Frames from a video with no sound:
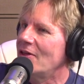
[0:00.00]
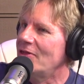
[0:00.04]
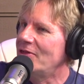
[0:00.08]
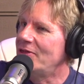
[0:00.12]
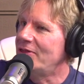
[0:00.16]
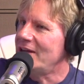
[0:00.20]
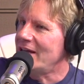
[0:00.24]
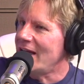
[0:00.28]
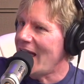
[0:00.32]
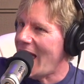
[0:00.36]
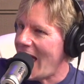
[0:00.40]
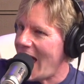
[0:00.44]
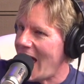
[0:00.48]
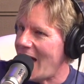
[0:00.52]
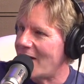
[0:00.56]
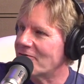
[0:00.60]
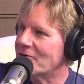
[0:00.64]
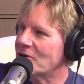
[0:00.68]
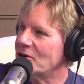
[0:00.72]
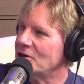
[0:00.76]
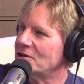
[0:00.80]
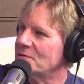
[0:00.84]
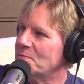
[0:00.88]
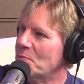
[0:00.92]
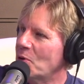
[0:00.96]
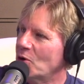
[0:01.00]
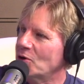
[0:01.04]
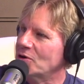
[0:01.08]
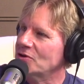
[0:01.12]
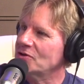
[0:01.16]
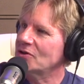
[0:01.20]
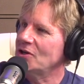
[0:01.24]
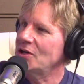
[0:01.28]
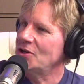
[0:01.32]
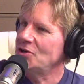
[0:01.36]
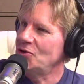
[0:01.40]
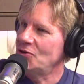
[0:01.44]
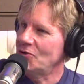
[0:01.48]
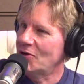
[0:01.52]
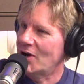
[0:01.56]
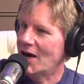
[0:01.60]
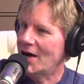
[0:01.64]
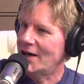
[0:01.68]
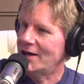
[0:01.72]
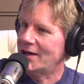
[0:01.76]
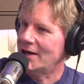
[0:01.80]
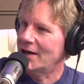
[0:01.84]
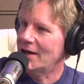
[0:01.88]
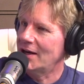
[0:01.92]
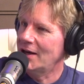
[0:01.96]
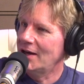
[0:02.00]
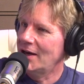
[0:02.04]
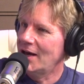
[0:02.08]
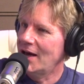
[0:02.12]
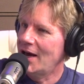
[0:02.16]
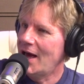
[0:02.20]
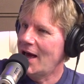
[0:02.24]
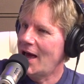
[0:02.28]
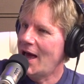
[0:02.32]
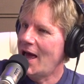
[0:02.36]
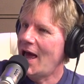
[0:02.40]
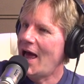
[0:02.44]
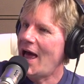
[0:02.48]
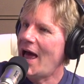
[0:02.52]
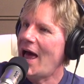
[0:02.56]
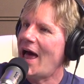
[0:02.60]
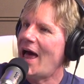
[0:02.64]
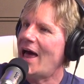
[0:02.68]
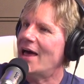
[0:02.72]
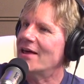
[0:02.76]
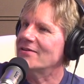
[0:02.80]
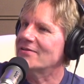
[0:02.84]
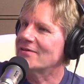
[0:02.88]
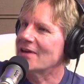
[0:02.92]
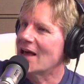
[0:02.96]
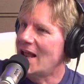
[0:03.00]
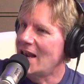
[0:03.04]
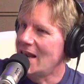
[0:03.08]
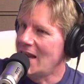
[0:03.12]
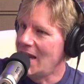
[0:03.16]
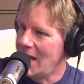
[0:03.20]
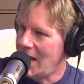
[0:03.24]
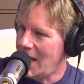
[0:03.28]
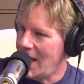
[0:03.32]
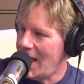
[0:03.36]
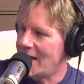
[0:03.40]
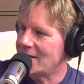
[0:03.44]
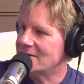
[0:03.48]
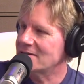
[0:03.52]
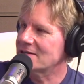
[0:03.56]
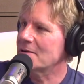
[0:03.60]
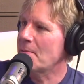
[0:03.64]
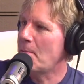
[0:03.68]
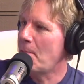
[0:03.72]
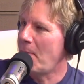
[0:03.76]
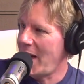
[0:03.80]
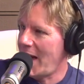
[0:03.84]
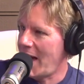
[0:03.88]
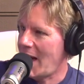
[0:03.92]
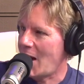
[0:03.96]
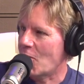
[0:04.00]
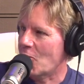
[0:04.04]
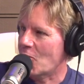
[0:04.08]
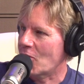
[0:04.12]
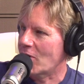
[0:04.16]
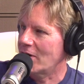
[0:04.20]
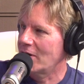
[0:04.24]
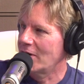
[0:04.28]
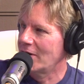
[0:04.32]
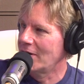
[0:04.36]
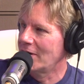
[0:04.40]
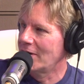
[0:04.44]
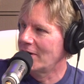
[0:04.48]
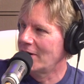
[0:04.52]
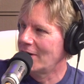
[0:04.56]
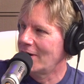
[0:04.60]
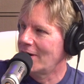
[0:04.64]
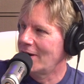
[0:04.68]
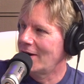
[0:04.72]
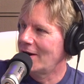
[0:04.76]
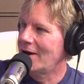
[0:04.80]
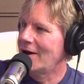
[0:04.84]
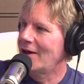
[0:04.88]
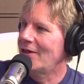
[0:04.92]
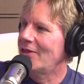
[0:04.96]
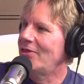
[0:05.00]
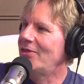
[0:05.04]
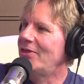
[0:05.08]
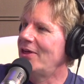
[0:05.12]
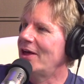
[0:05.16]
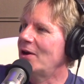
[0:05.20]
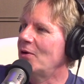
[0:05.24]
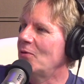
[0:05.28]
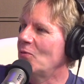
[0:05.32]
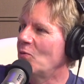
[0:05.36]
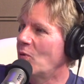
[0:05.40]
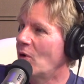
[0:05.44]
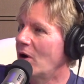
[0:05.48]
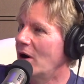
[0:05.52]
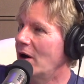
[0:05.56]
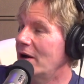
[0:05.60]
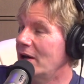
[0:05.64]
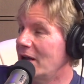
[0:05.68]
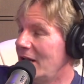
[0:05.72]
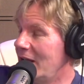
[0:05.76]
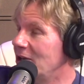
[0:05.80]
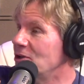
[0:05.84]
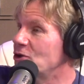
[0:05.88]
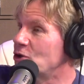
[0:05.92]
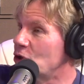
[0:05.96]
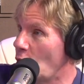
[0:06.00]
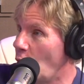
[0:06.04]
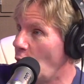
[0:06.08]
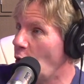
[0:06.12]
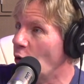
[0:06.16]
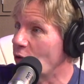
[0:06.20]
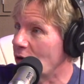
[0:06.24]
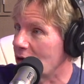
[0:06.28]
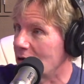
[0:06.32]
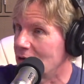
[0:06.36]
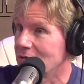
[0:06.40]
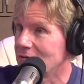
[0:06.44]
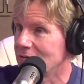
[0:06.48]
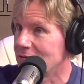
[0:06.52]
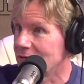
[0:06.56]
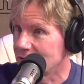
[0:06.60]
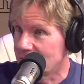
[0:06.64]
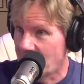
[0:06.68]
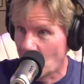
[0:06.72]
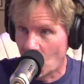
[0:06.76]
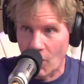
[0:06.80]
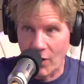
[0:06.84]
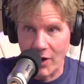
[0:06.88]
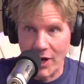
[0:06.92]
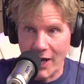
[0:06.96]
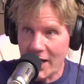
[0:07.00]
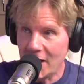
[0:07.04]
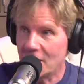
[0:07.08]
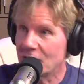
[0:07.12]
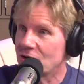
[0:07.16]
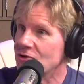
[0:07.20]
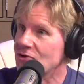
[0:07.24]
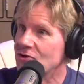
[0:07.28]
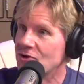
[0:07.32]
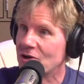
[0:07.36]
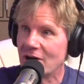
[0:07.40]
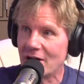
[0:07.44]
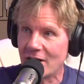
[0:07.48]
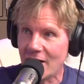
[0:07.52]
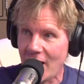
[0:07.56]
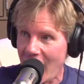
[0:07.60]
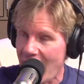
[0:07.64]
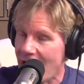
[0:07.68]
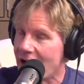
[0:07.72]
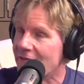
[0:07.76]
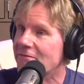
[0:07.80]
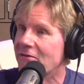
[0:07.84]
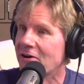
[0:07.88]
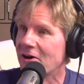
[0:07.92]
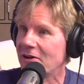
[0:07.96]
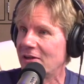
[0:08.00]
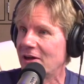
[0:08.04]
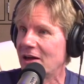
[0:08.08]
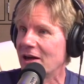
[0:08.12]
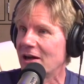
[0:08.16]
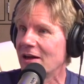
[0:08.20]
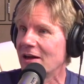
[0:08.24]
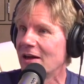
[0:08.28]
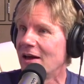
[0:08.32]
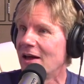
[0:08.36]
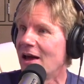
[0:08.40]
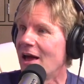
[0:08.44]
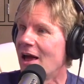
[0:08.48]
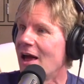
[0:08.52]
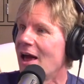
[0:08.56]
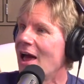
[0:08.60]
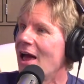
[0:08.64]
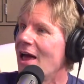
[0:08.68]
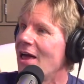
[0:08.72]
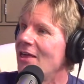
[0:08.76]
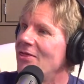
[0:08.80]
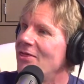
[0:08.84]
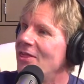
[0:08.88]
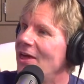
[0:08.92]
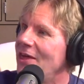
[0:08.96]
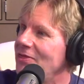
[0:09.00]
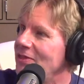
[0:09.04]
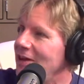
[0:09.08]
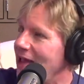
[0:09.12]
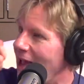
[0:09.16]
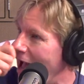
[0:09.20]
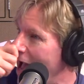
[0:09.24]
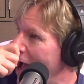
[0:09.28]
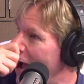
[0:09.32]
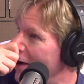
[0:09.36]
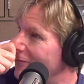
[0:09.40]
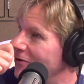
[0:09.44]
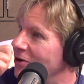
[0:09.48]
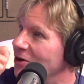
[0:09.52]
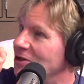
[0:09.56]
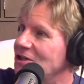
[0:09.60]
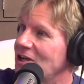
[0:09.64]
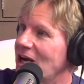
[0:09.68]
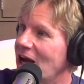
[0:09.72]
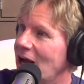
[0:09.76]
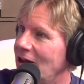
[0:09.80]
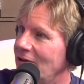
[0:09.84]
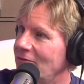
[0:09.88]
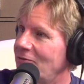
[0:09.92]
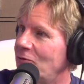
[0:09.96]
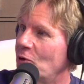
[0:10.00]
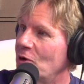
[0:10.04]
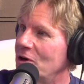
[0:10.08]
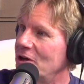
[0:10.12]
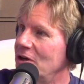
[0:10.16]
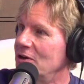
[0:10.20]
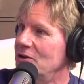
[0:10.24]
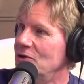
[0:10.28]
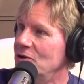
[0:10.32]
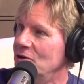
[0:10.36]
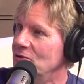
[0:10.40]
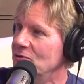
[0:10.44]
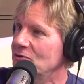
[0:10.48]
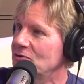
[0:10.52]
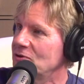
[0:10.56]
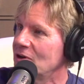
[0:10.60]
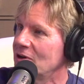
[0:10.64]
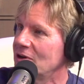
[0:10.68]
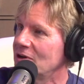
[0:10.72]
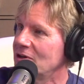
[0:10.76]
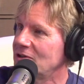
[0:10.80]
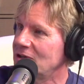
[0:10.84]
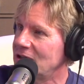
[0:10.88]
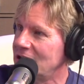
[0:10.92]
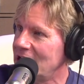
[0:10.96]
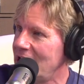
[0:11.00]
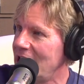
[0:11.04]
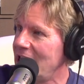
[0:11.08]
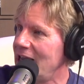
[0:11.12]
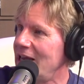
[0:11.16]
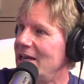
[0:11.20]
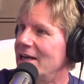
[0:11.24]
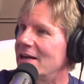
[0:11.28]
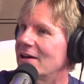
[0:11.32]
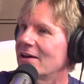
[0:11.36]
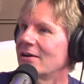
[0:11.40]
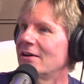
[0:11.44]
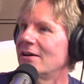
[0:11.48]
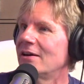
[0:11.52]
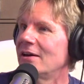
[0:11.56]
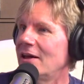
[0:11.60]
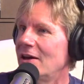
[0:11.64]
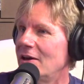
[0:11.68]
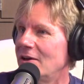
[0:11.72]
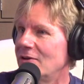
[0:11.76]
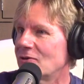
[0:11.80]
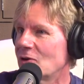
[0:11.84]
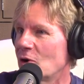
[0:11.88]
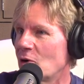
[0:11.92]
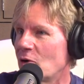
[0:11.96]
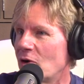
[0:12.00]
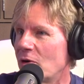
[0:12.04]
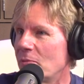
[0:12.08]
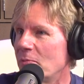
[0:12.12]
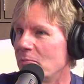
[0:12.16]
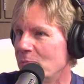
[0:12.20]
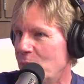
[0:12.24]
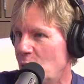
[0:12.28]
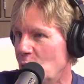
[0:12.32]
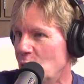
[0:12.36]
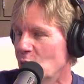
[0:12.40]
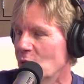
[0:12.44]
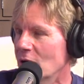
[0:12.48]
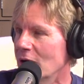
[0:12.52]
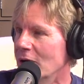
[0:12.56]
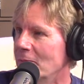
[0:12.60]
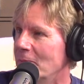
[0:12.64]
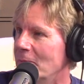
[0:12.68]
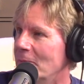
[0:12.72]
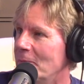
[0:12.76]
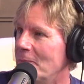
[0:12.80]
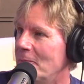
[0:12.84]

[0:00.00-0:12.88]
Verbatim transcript: the average person in Uganda has less power than what, in total, for industry and everything, than the average Californian uses to heat his or her pool.